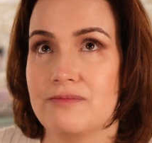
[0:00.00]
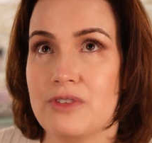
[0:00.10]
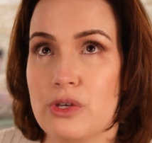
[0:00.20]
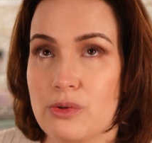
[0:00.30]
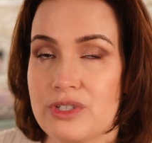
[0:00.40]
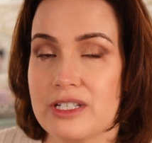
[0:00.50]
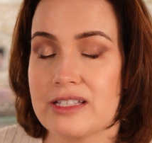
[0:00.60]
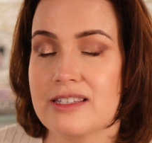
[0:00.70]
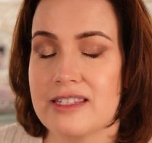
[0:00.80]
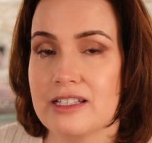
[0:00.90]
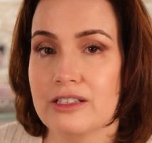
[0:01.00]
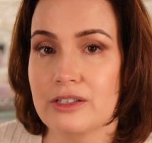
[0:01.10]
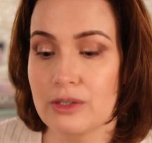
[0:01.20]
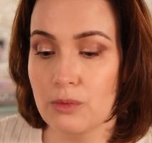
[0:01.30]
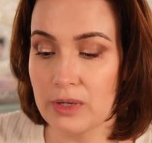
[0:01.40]
use
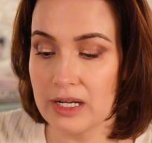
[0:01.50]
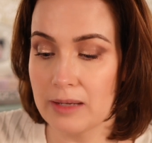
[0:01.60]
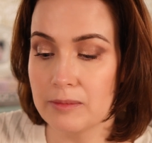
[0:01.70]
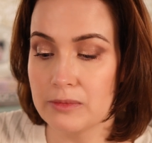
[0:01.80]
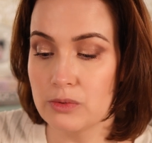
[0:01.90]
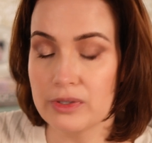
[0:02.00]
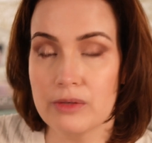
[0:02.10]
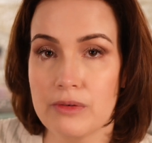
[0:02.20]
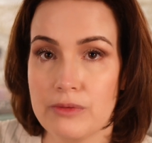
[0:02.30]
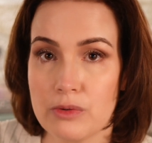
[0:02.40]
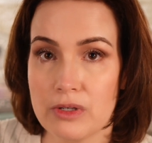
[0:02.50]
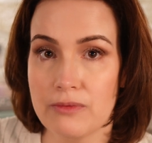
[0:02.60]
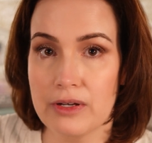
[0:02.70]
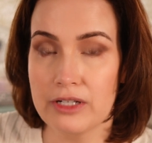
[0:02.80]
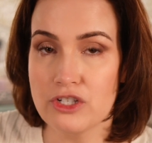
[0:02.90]
concealer when I'm doing a review on a
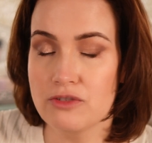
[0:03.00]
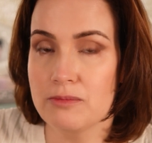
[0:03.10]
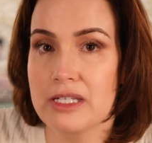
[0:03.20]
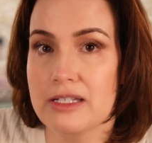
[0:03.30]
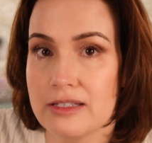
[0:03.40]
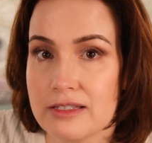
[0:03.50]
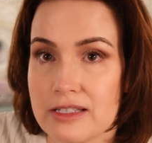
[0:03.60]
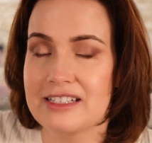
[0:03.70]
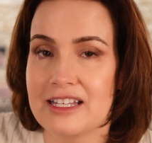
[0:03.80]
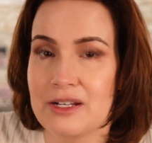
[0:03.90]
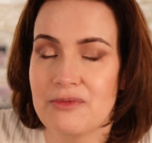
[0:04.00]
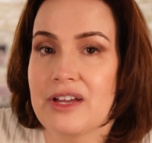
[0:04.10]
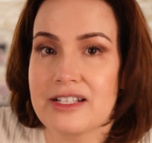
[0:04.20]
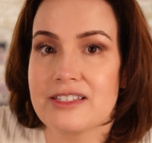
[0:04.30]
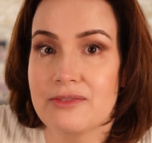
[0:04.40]
foundation because it
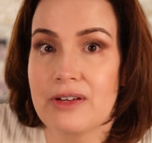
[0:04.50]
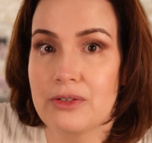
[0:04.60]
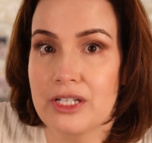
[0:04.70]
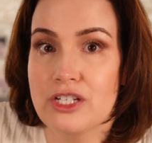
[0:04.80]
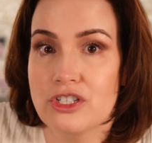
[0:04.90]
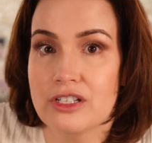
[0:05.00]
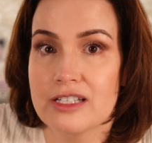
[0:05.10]
affects the foundation.